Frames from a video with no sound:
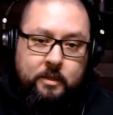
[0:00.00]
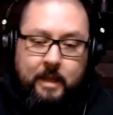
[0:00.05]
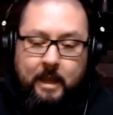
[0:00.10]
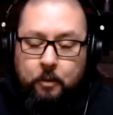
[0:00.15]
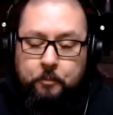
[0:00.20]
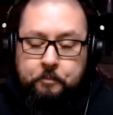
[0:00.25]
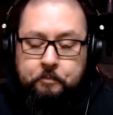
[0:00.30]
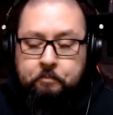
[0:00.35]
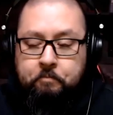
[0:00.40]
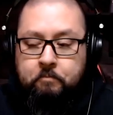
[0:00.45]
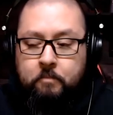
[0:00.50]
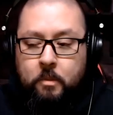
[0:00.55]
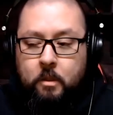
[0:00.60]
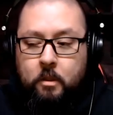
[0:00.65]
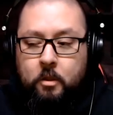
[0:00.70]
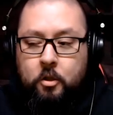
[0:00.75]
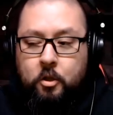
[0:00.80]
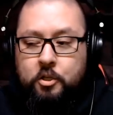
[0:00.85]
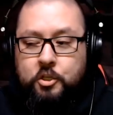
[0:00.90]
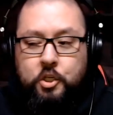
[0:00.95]
Now,
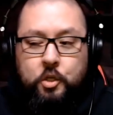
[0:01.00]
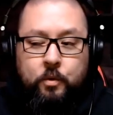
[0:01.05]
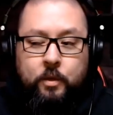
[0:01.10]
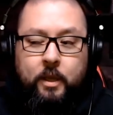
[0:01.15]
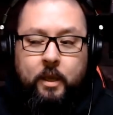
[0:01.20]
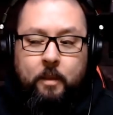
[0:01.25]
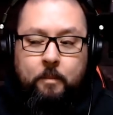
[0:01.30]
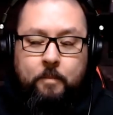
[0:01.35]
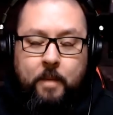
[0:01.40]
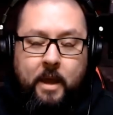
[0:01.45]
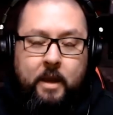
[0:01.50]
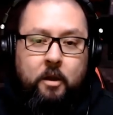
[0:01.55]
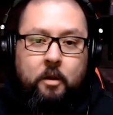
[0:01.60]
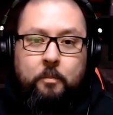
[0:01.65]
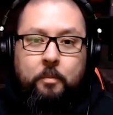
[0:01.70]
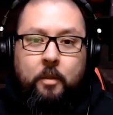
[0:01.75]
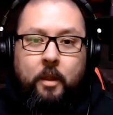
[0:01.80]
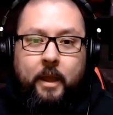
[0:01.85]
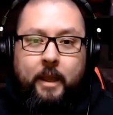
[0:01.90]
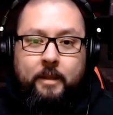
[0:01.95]
could you get better
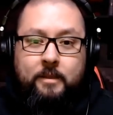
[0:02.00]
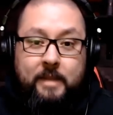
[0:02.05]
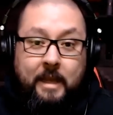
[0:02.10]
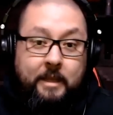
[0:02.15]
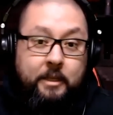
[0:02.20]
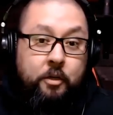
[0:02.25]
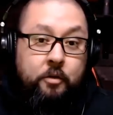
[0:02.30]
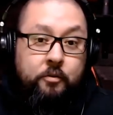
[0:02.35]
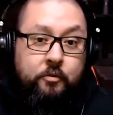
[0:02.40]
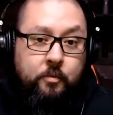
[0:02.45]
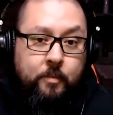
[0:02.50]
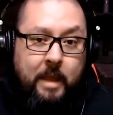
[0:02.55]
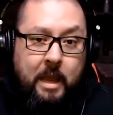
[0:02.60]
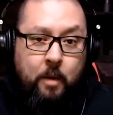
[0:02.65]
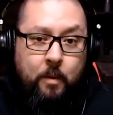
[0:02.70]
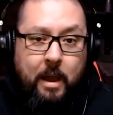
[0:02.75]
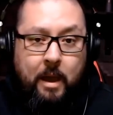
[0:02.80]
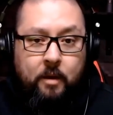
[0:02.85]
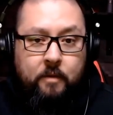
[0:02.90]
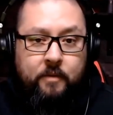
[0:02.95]
play 10 years from
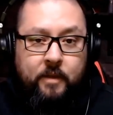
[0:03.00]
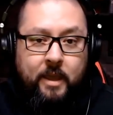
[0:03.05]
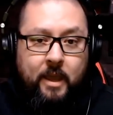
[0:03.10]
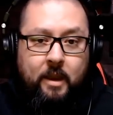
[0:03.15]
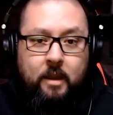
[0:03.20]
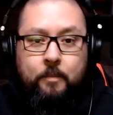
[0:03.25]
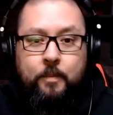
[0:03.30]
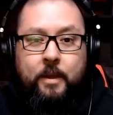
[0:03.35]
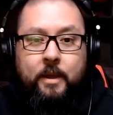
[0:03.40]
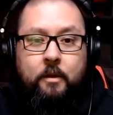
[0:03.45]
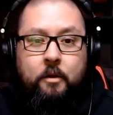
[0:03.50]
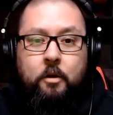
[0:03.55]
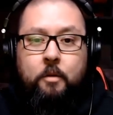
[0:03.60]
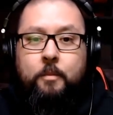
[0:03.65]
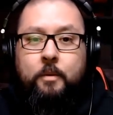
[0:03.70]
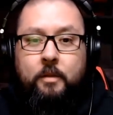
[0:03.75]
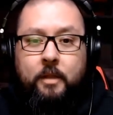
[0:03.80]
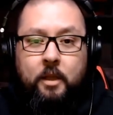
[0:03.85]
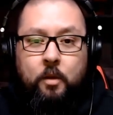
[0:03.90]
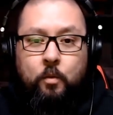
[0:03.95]
now out of a Kenny Pickett or a
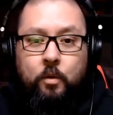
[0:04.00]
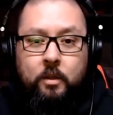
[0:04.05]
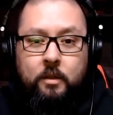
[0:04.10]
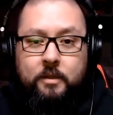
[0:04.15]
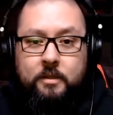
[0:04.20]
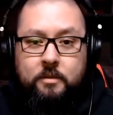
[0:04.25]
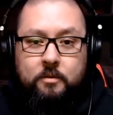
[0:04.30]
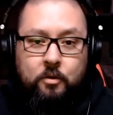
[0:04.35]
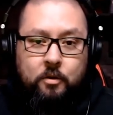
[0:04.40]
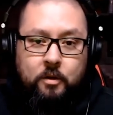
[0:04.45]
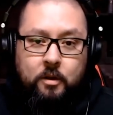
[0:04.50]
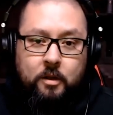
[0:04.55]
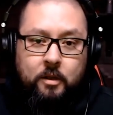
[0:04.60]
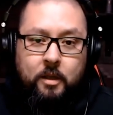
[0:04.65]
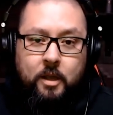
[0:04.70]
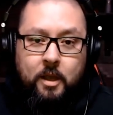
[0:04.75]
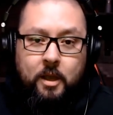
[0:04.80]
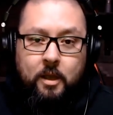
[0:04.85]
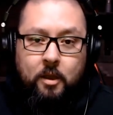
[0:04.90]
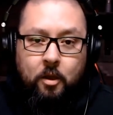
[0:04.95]
Malik Willis
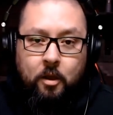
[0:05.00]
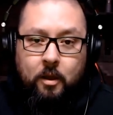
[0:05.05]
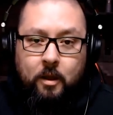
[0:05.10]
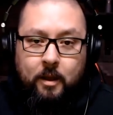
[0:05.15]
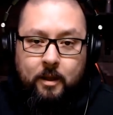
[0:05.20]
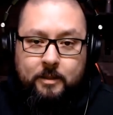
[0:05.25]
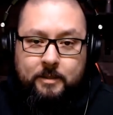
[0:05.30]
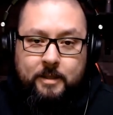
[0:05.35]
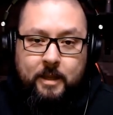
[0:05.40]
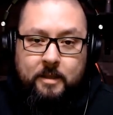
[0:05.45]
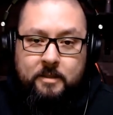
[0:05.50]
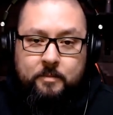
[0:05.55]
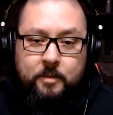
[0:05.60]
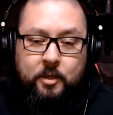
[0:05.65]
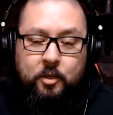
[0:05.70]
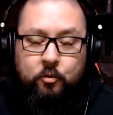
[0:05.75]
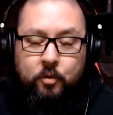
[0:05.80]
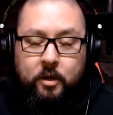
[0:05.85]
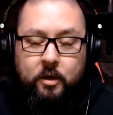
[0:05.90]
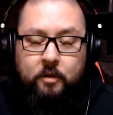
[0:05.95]
or a
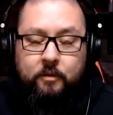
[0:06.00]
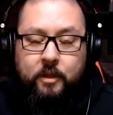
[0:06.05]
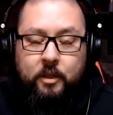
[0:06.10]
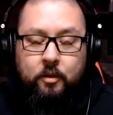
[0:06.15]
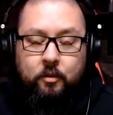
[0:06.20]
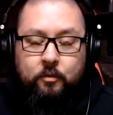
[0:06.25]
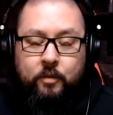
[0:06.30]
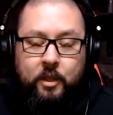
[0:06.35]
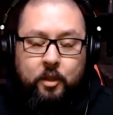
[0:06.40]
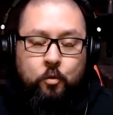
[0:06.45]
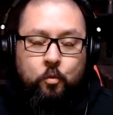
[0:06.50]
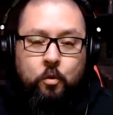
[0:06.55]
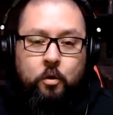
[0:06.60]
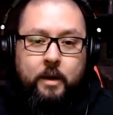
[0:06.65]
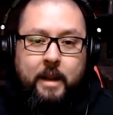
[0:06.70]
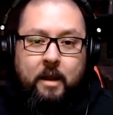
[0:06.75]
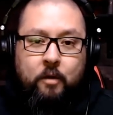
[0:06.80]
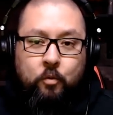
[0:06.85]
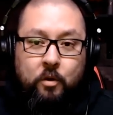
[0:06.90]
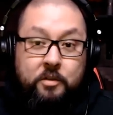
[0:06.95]
Desmond Ridder than you would
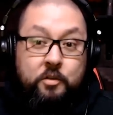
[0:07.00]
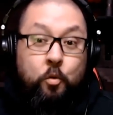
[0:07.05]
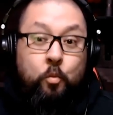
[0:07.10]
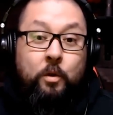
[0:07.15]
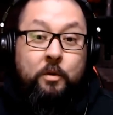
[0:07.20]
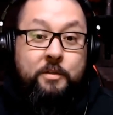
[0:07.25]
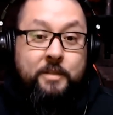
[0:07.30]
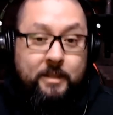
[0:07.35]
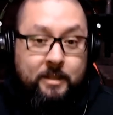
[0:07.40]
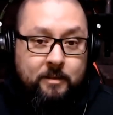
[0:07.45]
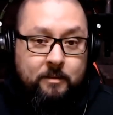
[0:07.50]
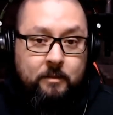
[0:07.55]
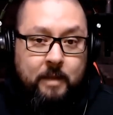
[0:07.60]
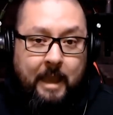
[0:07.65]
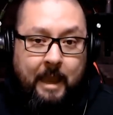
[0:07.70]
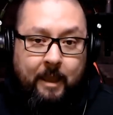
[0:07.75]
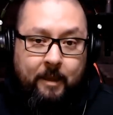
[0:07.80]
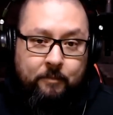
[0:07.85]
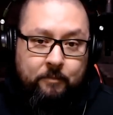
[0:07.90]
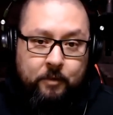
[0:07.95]
out of Russell Wilson
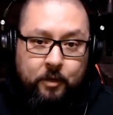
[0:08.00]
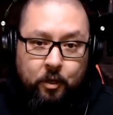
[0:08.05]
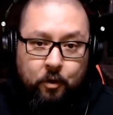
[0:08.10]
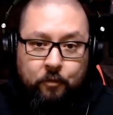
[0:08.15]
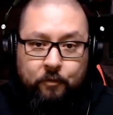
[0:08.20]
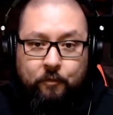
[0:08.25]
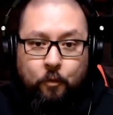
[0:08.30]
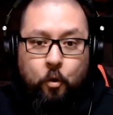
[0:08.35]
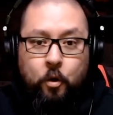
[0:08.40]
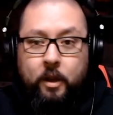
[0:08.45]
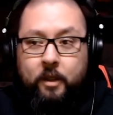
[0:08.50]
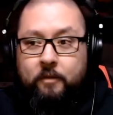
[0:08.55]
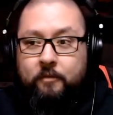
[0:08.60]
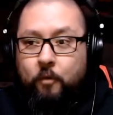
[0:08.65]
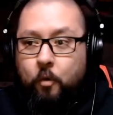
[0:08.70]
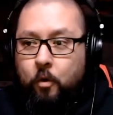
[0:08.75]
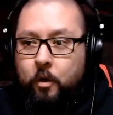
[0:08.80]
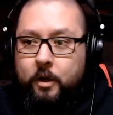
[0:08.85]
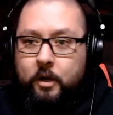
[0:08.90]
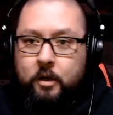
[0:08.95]
at
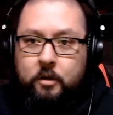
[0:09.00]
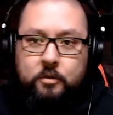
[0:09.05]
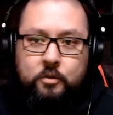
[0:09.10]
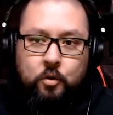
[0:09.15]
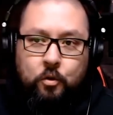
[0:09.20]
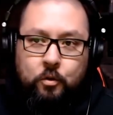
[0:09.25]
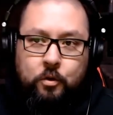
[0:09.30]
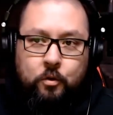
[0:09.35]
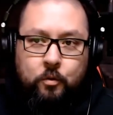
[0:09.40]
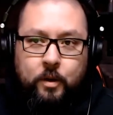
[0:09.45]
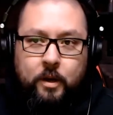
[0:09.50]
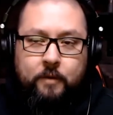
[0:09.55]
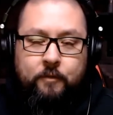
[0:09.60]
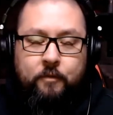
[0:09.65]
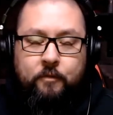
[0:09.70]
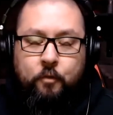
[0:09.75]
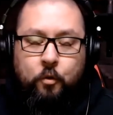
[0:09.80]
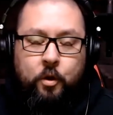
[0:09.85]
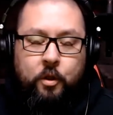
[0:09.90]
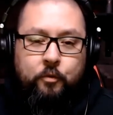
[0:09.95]
44 years old or whatever,
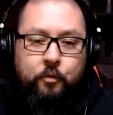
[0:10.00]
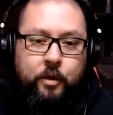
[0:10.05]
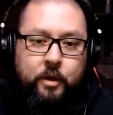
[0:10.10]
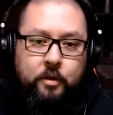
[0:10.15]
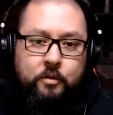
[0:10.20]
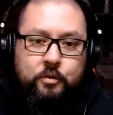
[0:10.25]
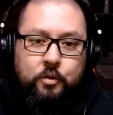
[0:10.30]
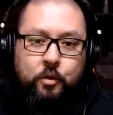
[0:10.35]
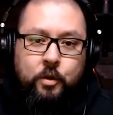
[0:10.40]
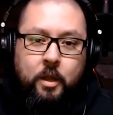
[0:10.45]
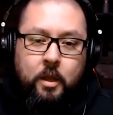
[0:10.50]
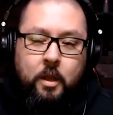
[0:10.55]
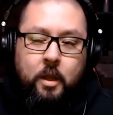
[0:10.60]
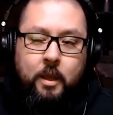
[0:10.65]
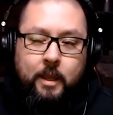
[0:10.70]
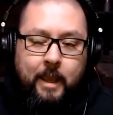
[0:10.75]
43 years old?